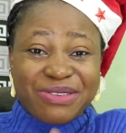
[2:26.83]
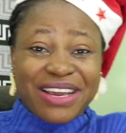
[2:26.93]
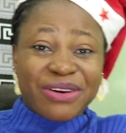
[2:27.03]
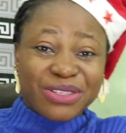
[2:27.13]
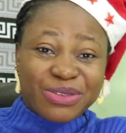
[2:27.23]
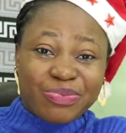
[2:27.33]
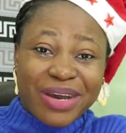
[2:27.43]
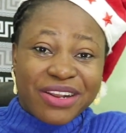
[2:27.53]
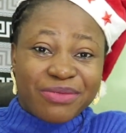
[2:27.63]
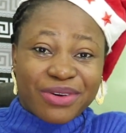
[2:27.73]
take us to
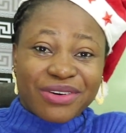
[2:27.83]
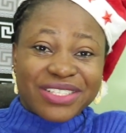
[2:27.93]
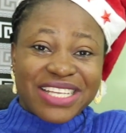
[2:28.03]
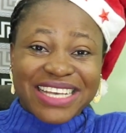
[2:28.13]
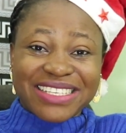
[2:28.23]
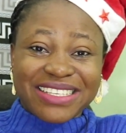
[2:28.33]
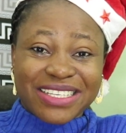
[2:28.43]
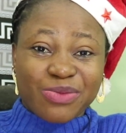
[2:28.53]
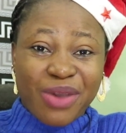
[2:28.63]
Paris, because they are 6,